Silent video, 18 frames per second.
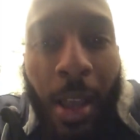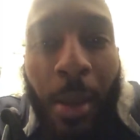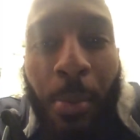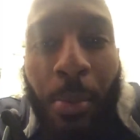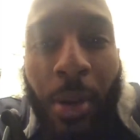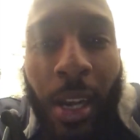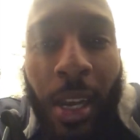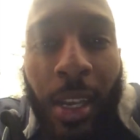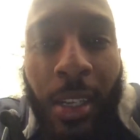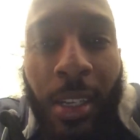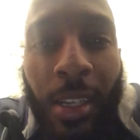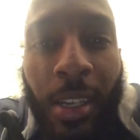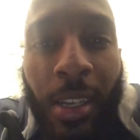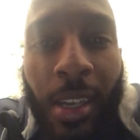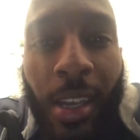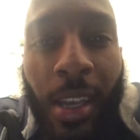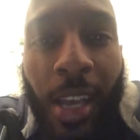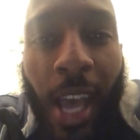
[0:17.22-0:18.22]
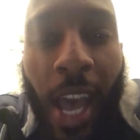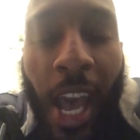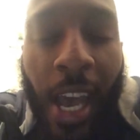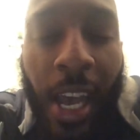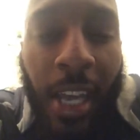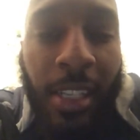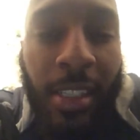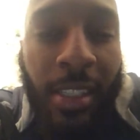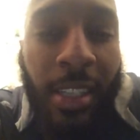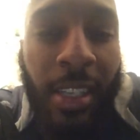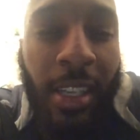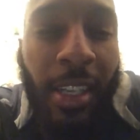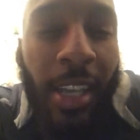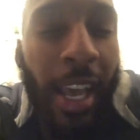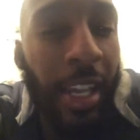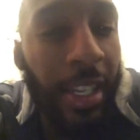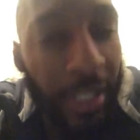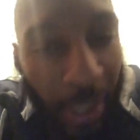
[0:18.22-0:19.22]
but
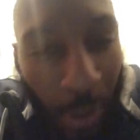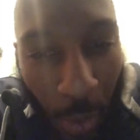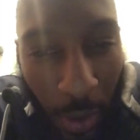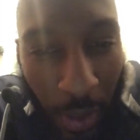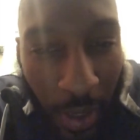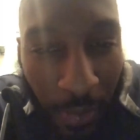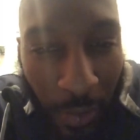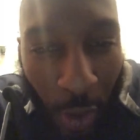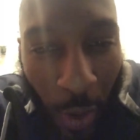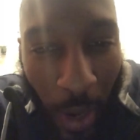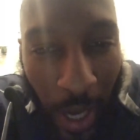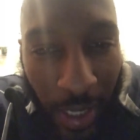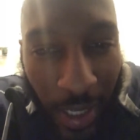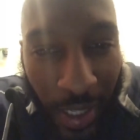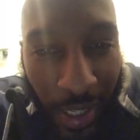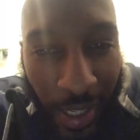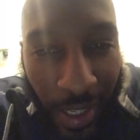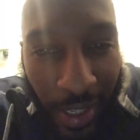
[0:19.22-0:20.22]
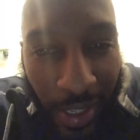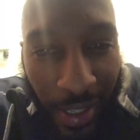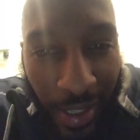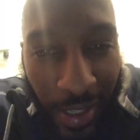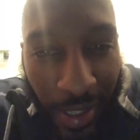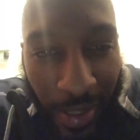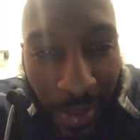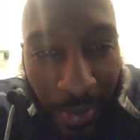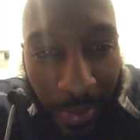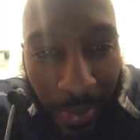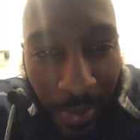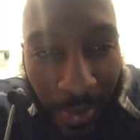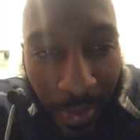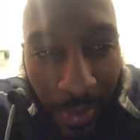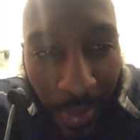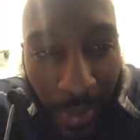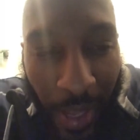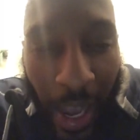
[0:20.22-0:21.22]
asking intuitive questions
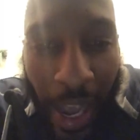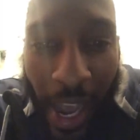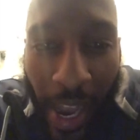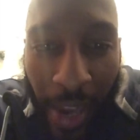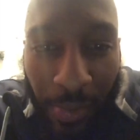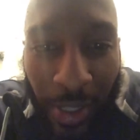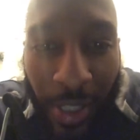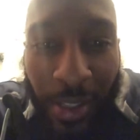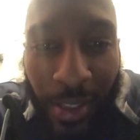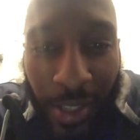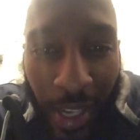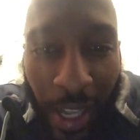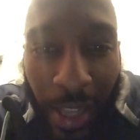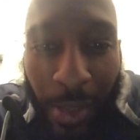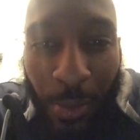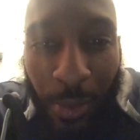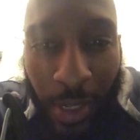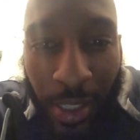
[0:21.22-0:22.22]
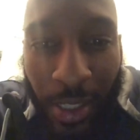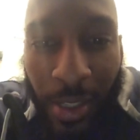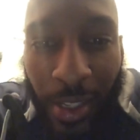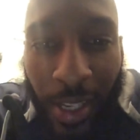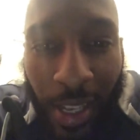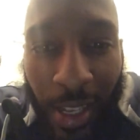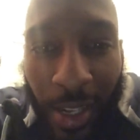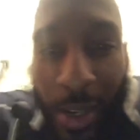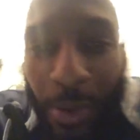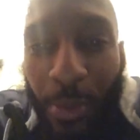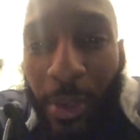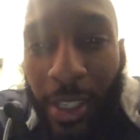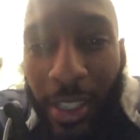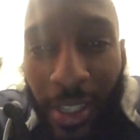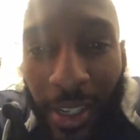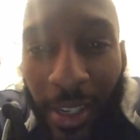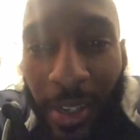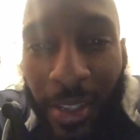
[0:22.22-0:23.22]
after you tell them what you did or
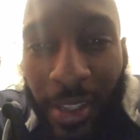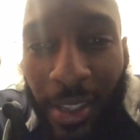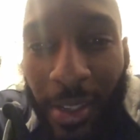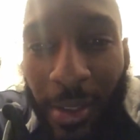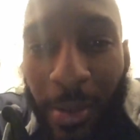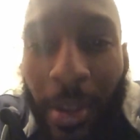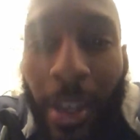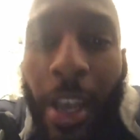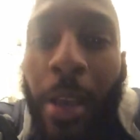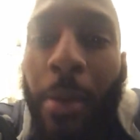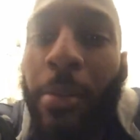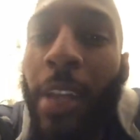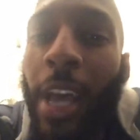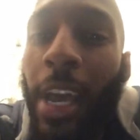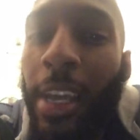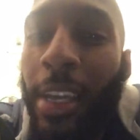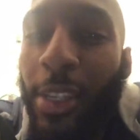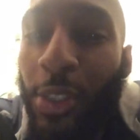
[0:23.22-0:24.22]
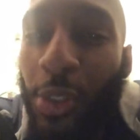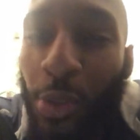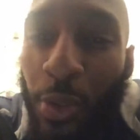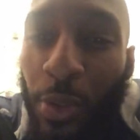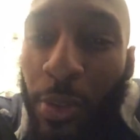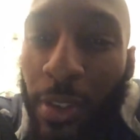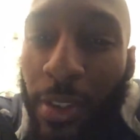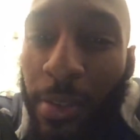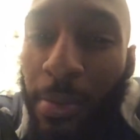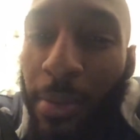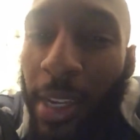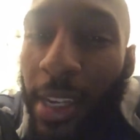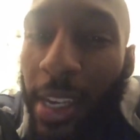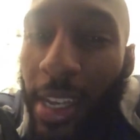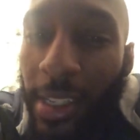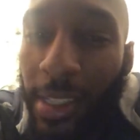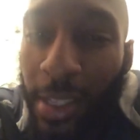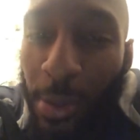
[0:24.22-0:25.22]
what you're gonna do. Not intrusive,
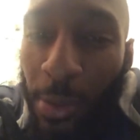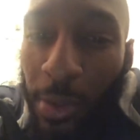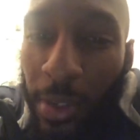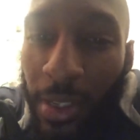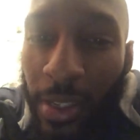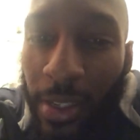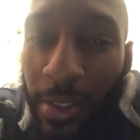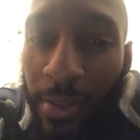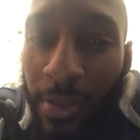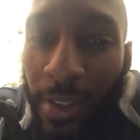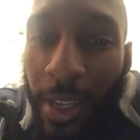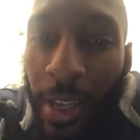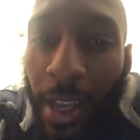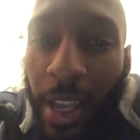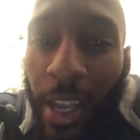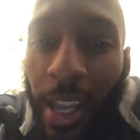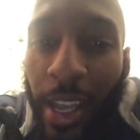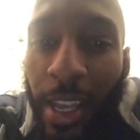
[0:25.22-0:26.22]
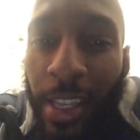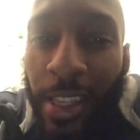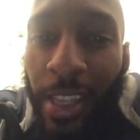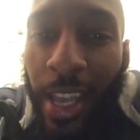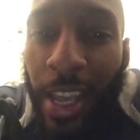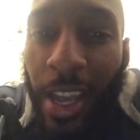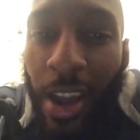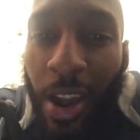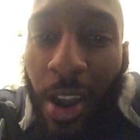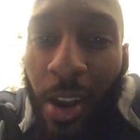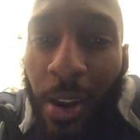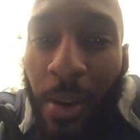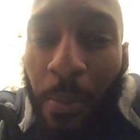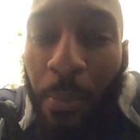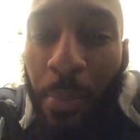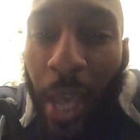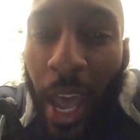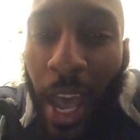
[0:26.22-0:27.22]
but intuitive. And they
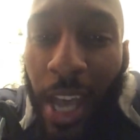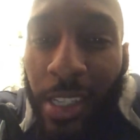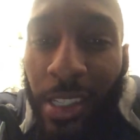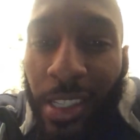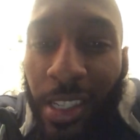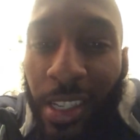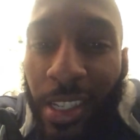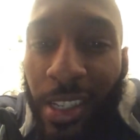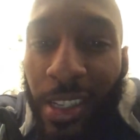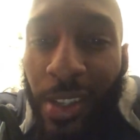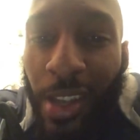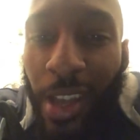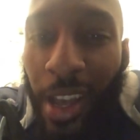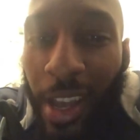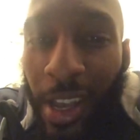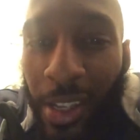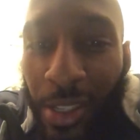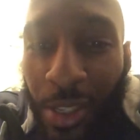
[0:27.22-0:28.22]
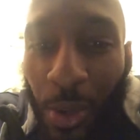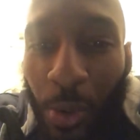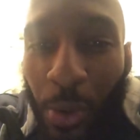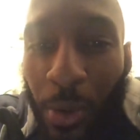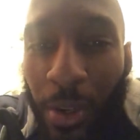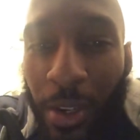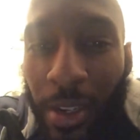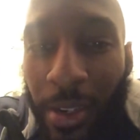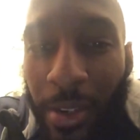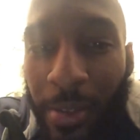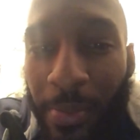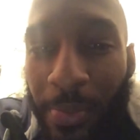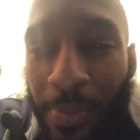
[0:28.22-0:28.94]
aren't bashing your